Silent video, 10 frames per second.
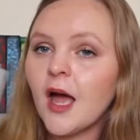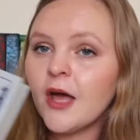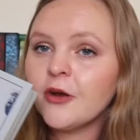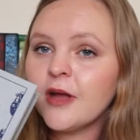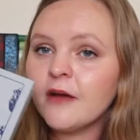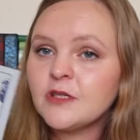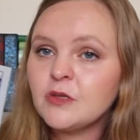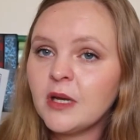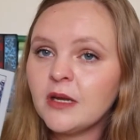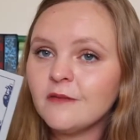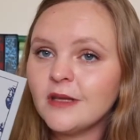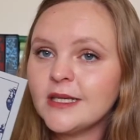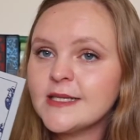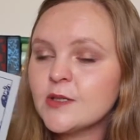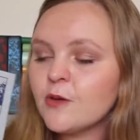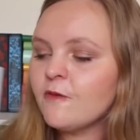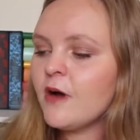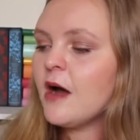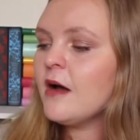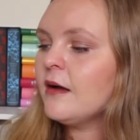I don't have too many of these so
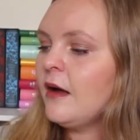far.